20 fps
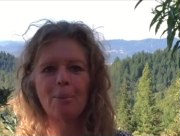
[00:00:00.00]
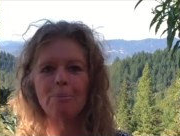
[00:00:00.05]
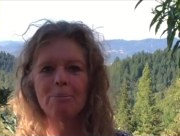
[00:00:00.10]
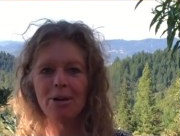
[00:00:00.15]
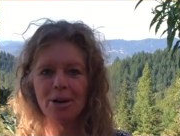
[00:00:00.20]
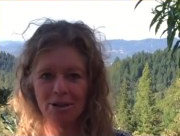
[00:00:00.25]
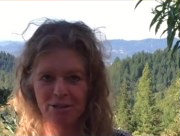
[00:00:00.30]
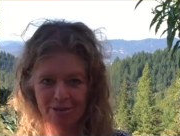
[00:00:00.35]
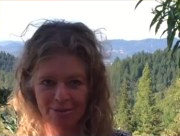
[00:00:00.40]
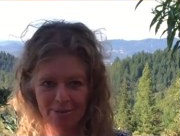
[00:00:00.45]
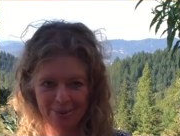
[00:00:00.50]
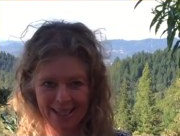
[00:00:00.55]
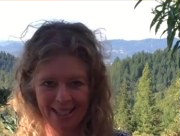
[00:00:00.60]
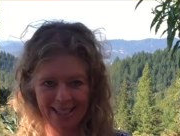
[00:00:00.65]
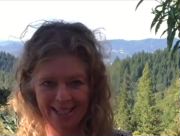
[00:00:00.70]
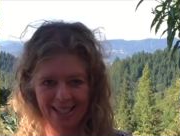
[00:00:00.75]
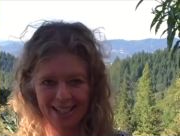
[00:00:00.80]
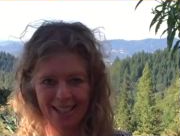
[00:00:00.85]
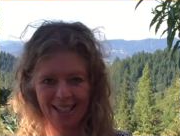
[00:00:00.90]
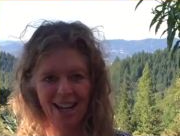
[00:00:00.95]

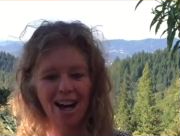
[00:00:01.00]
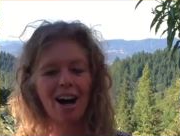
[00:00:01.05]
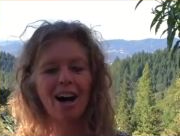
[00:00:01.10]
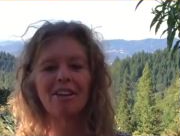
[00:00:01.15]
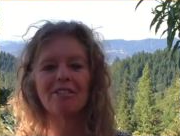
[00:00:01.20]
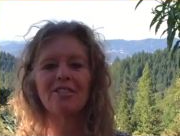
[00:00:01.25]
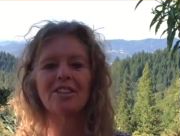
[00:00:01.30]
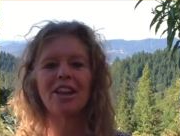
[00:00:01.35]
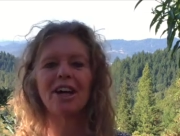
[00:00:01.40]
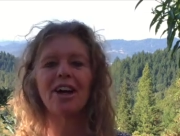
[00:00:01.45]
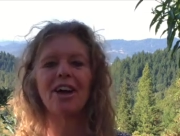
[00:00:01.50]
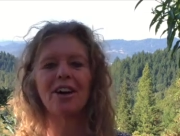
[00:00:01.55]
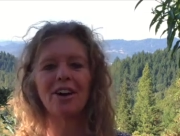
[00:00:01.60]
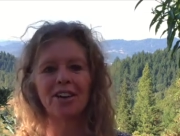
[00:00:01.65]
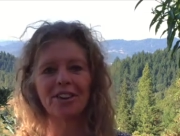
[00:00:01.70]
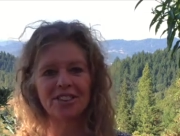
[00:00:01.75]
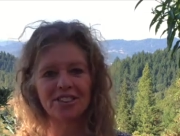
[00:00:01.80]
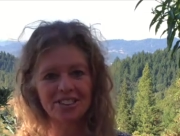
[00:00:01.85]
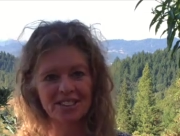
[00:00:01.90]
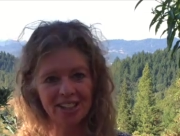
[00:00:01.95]
movement of the
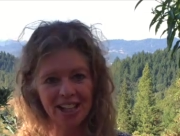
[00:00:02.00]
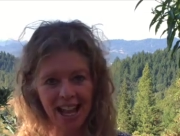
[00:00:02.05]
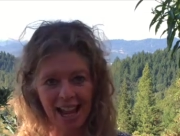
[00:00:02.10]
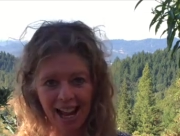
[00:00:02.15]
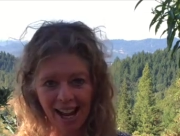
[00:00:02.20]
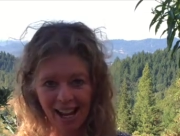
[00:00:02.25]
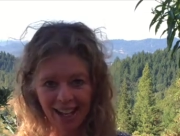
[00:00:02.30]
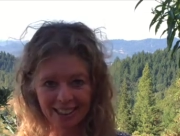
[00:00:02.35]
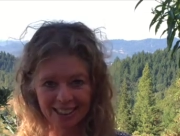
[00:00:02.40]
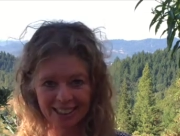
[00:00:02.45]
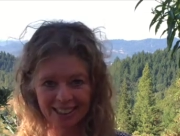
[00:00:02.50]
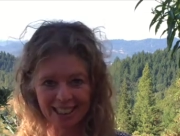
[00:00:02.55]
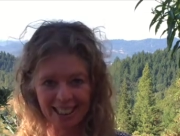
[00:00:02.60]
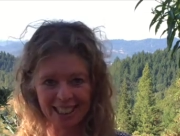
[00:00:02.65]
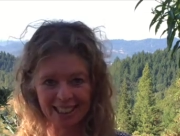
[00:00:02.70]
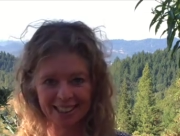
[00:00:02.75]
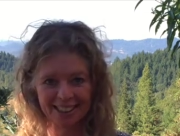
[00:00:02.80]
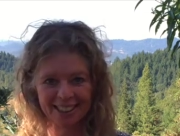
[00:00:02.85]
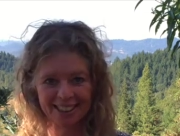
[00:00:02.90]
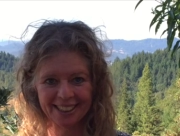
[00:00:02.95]
Earth's
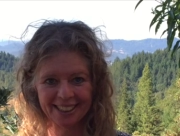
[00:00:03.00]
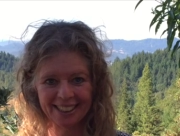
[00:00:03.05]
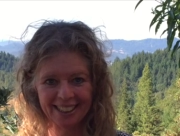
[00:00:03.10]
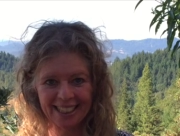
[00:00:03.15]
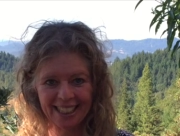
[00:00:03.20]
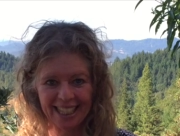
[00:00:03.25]
axis.